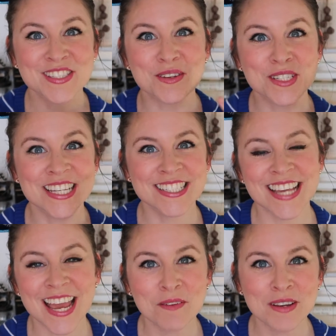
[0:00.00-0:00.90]
So
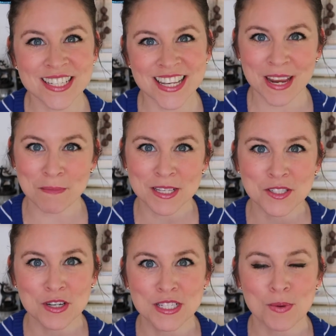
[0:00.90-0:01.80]
today we did a
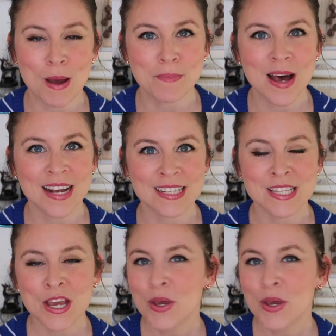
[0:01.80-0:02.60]
mystery swap box.